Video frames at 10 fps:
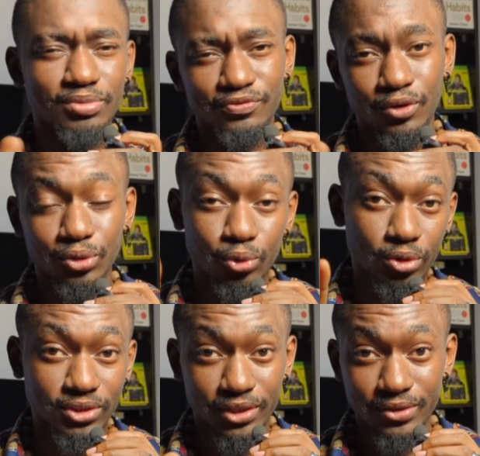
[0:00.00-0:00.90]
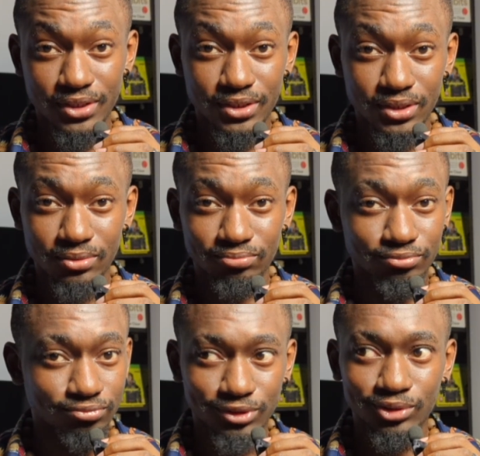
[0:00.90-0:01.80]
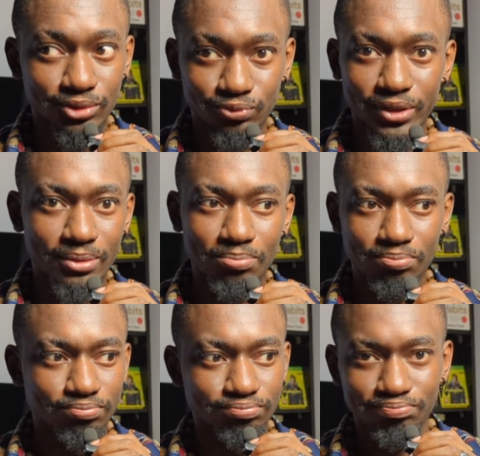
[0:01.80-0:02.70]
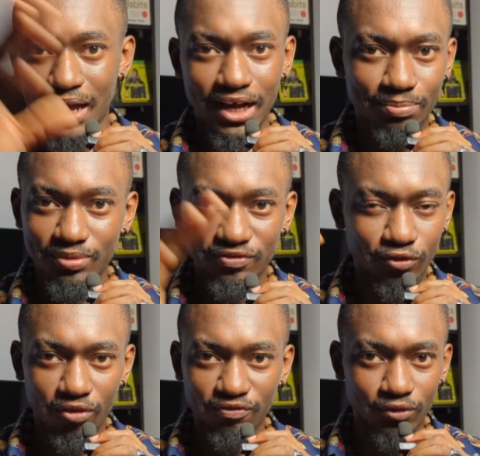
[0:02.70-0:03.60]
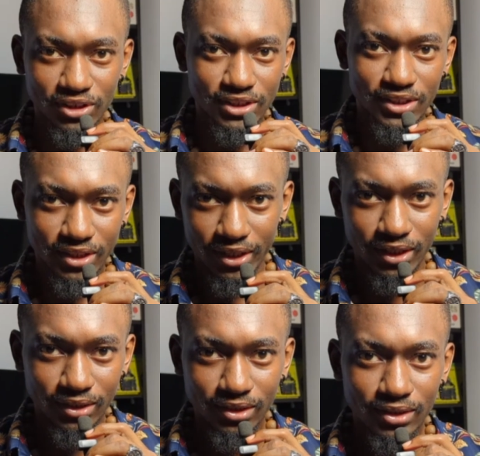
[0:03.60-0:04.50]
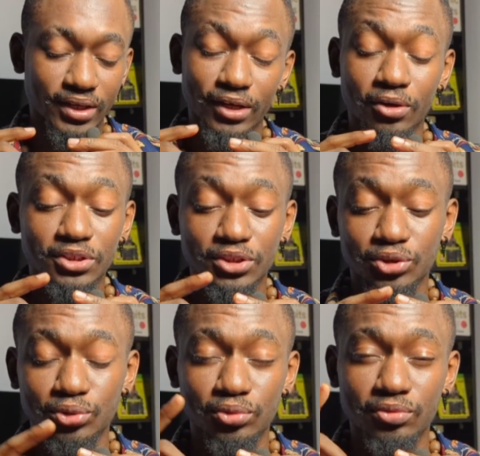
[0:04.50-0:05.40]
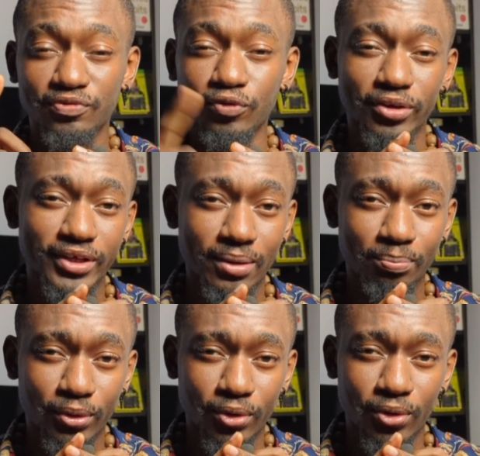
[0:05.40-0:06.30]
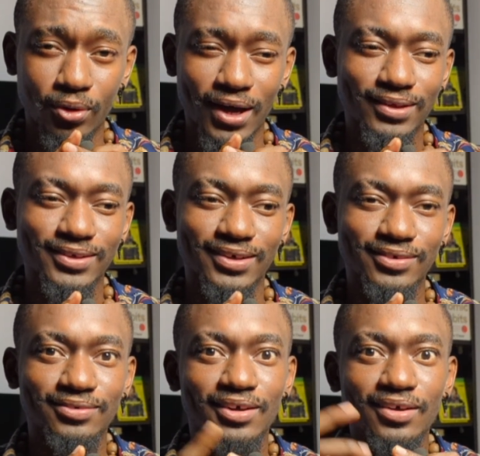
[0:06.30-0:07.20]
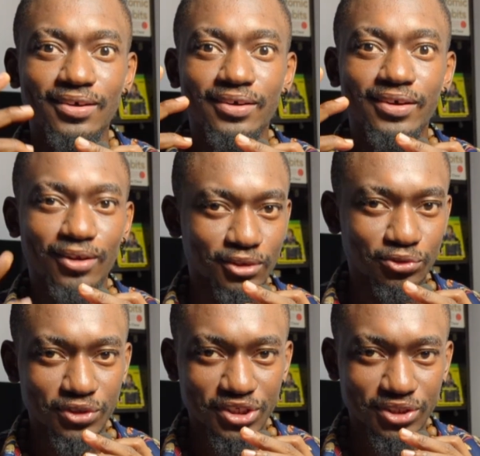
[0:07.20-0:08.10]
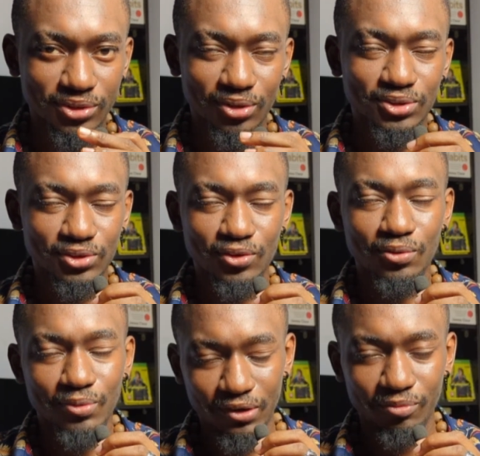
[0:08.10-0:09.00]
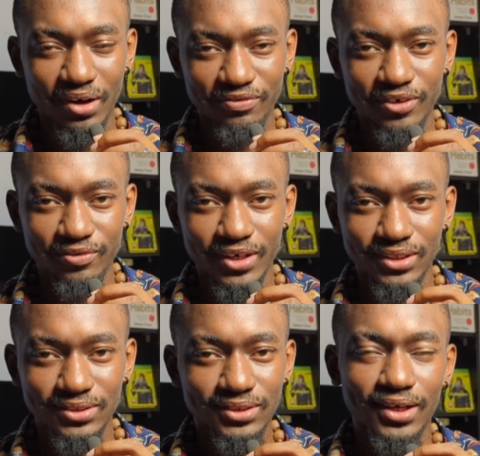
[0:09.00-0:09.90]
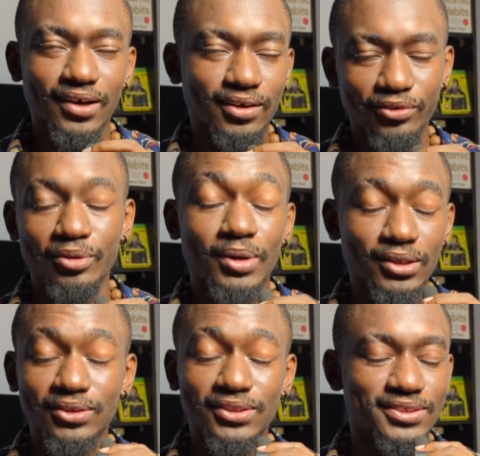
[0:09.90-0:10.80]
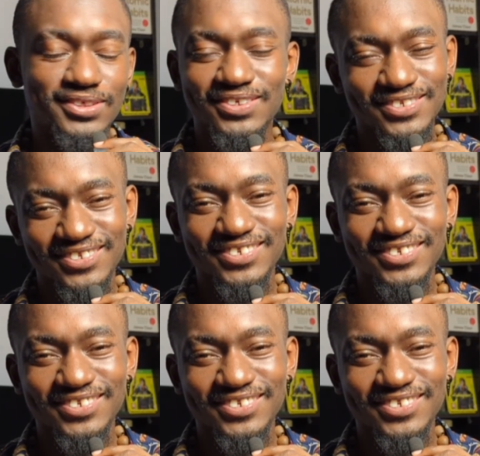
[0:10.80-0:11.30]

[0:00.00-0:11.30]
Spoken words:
before the Horus Heresy, which was way back before 40k. Then I got into For the Emperor, and then Hell's Reach, also one of my favorites, Grimaldos.